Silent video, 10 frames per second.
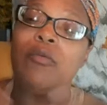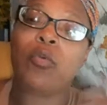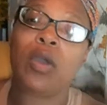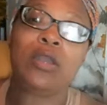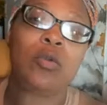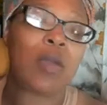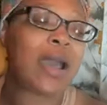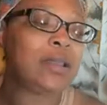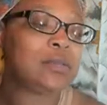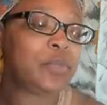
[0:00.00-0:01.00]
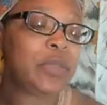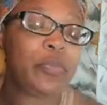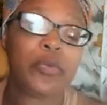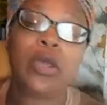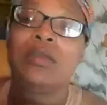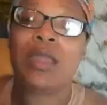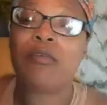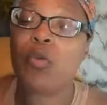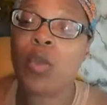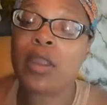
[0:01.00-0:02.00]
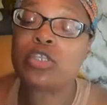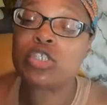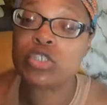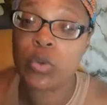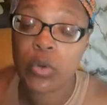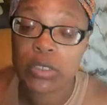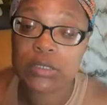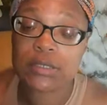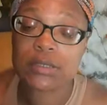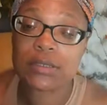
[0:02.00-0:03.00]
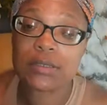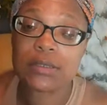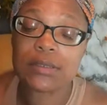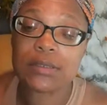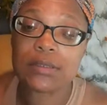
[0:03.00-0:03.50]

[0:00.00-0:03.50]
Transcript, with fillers: You ever wonder why them people never wear shorts?